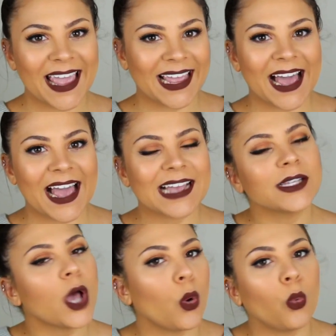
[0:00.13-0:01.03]
Hey
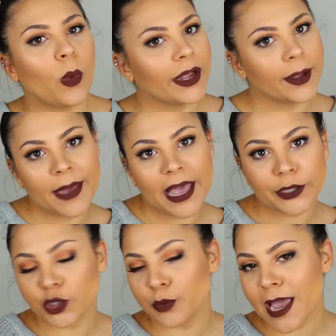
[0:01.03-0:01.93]
guys, welcome
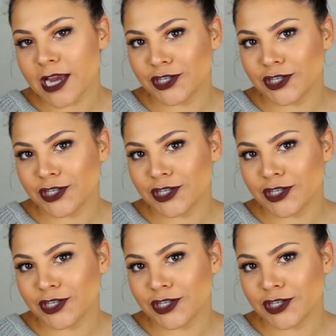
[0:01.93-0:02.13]
back to my